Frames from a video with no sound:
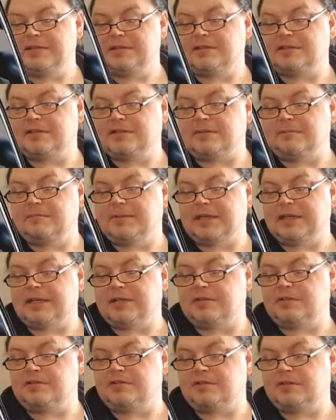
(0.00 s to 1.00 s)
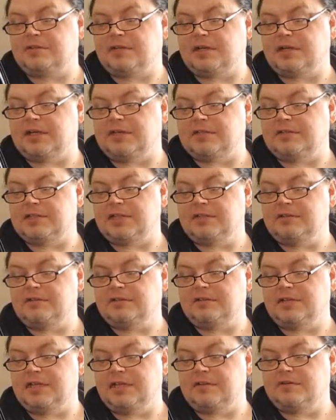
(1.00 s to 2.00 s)
as Commander Tucker in a single
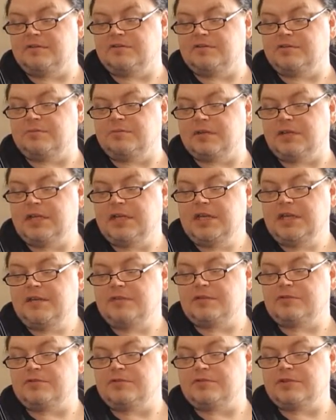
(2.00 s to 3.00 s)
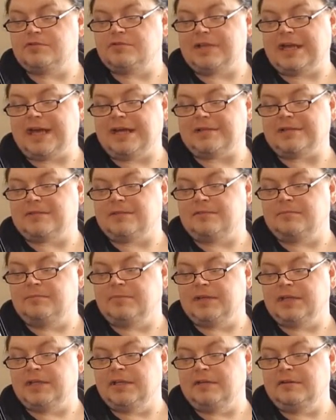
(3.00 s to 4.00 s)
scene of Judgment. This was due to acting
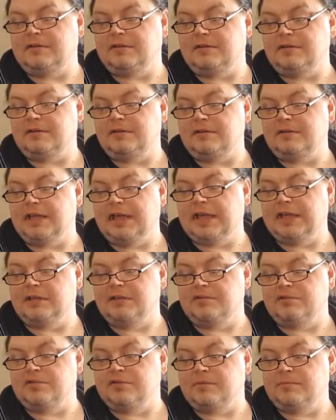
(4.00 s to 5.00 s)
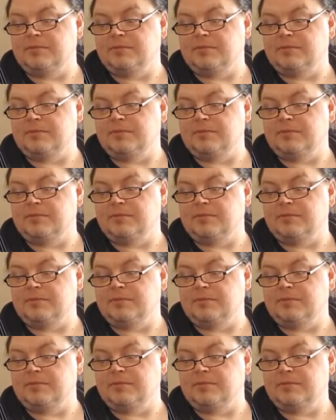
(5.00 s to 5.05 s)
being ill during